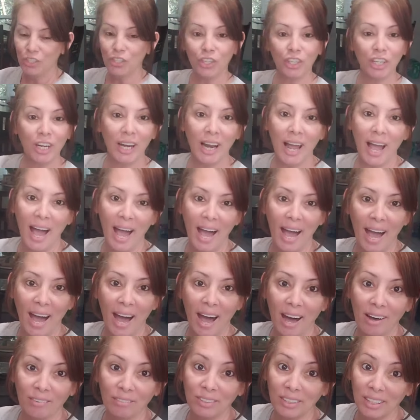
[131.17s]
you're gonna
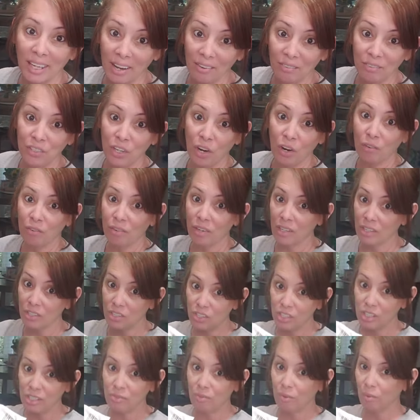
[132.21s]
have leftover
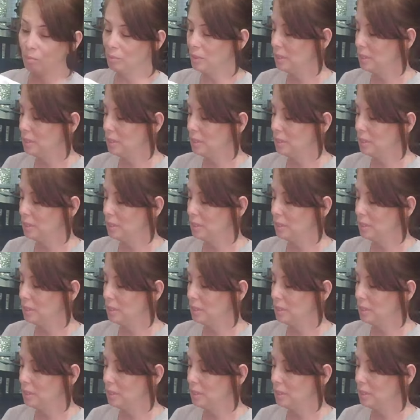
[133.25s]
just from